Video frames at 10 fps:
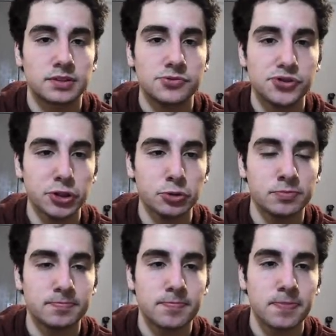Chew.
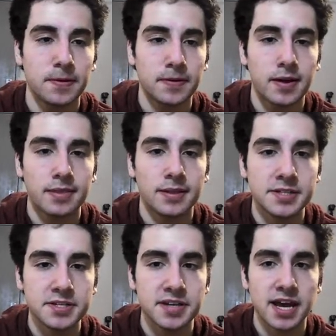This
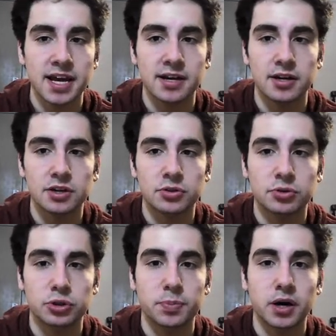is a
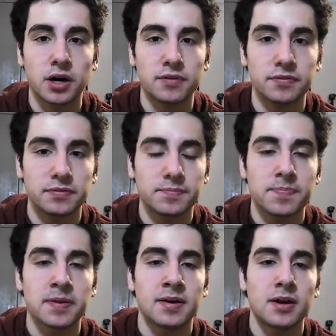group of
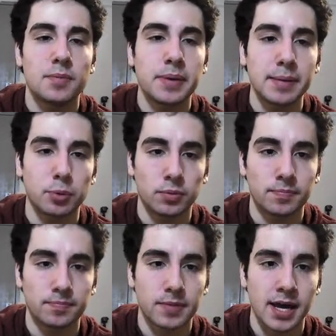people,
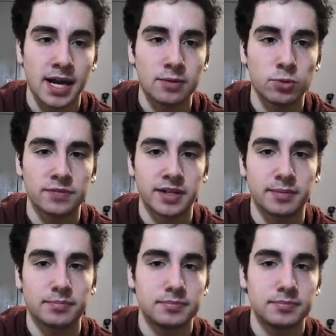and I am one of them.